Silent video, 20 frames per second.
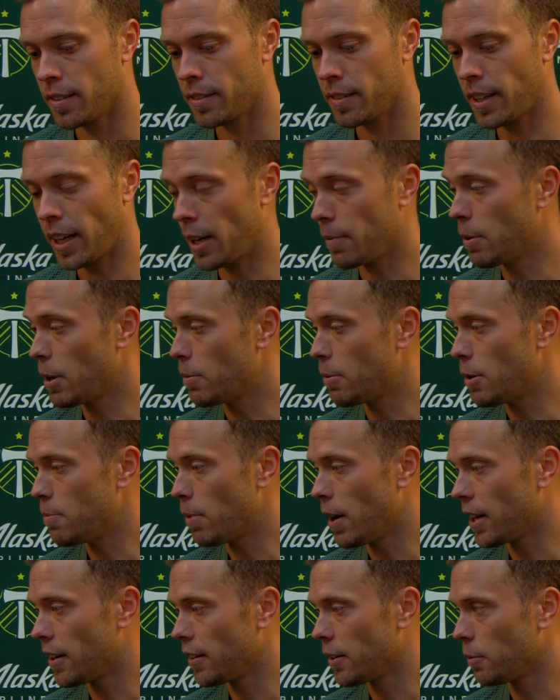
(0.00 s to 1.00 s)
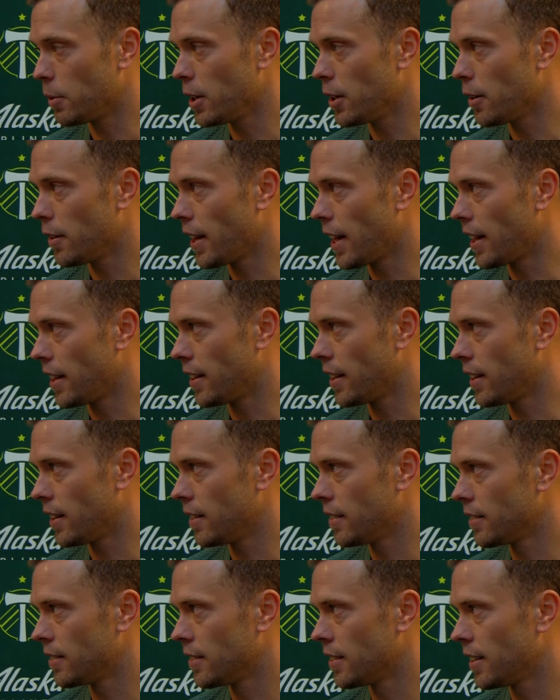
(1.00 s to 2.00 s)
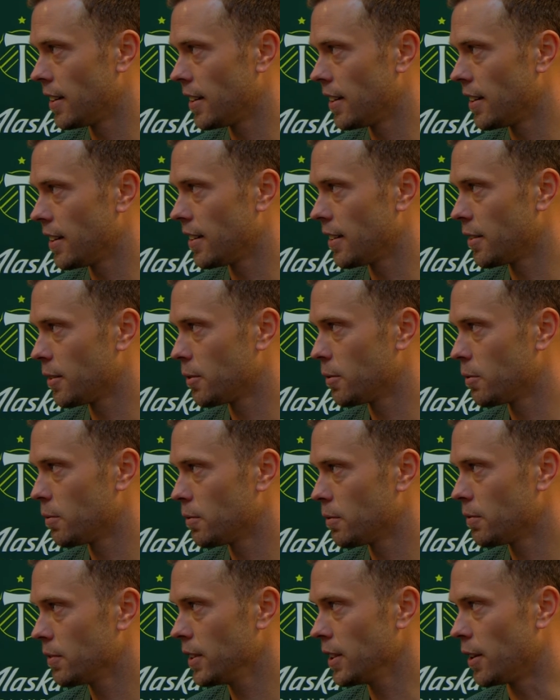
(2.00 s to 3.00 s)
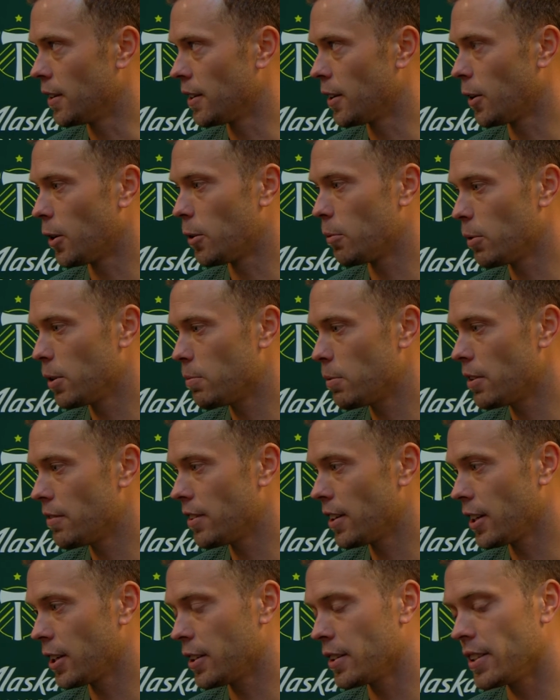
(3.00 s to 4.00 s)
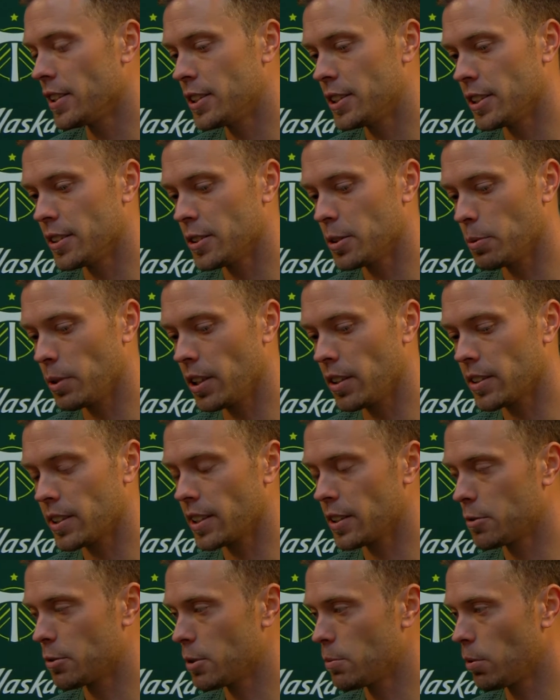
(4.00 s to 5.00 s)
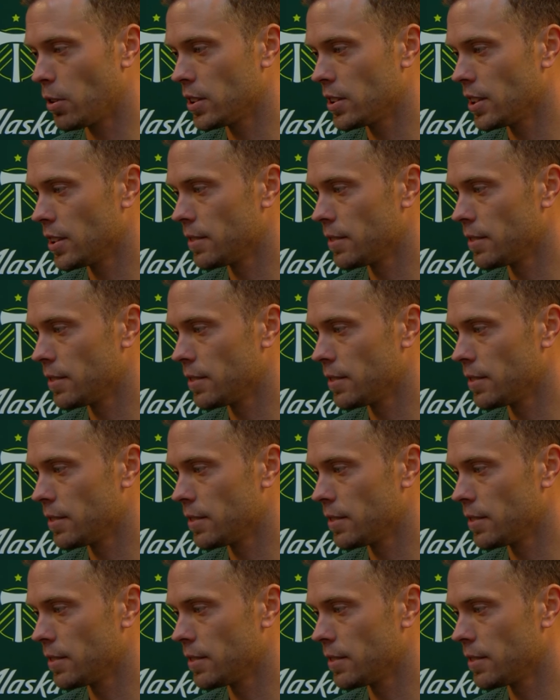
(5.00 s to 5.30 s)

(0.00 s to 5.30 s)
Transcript: we've got to be a bit better, and we know that. And uh, you know, at home we've been very good this year, so we look to get three points